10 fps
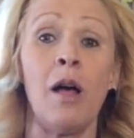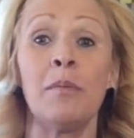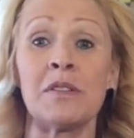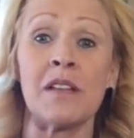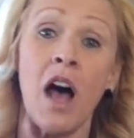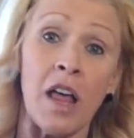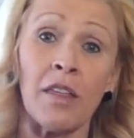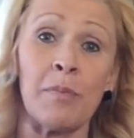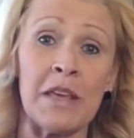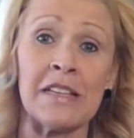almost all
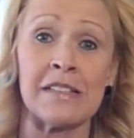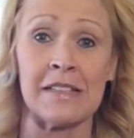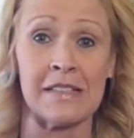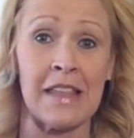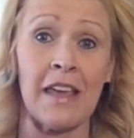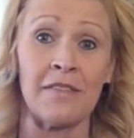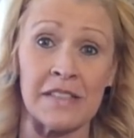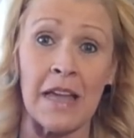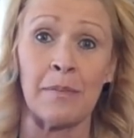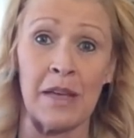the pieces they have
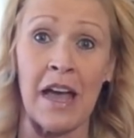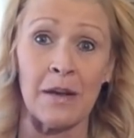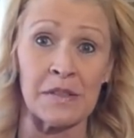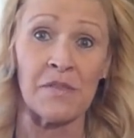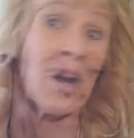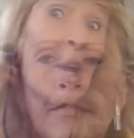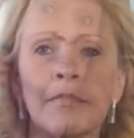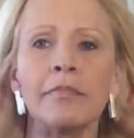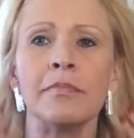sent me, House of Harlow.